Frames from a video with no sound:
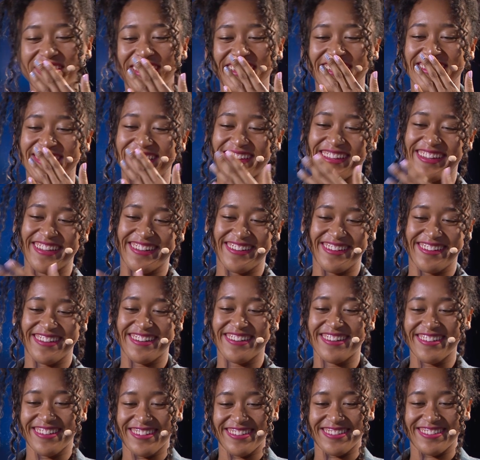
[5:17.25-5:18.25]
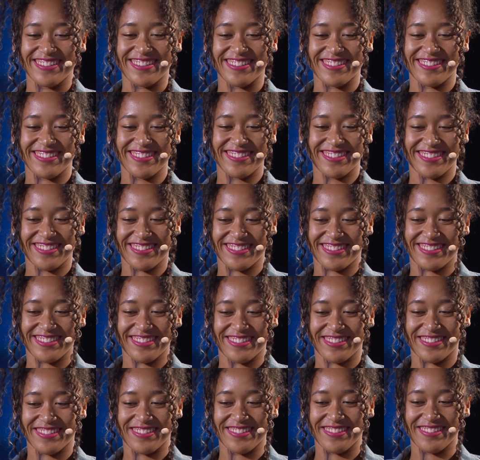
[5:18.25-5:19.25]
And then she's
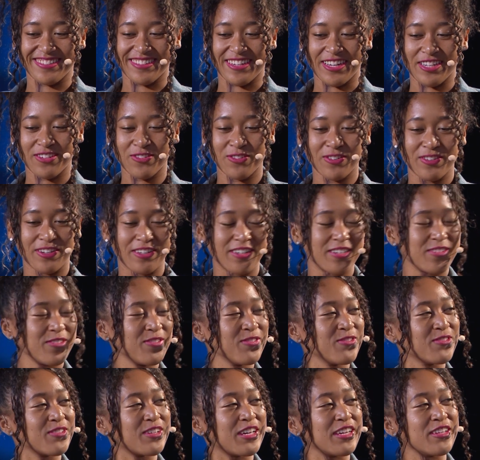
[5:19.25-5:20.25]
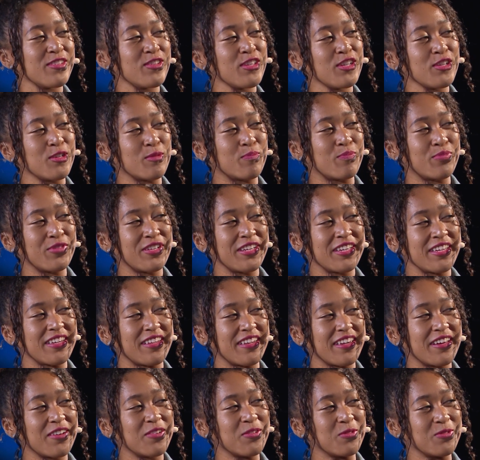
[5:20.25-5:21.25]
just, I like
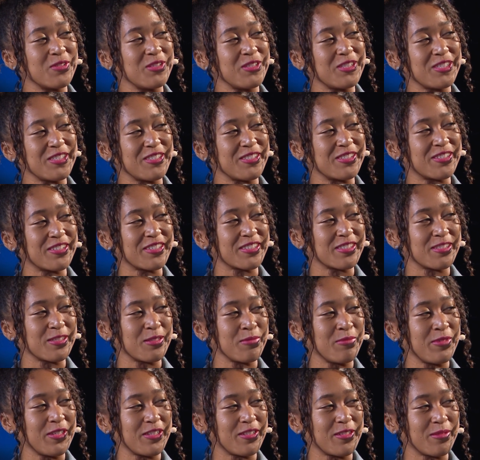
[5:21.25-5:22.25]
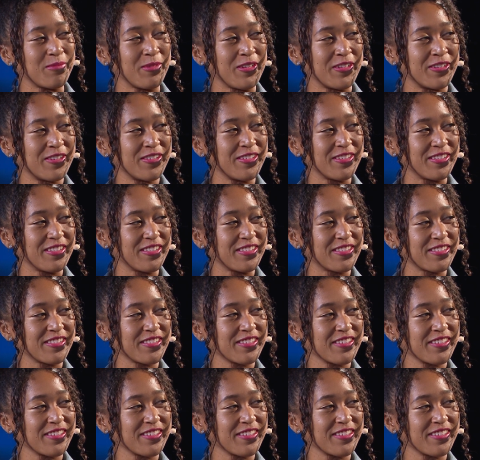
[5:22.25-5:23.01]
blank out when she talks to me, to be honest.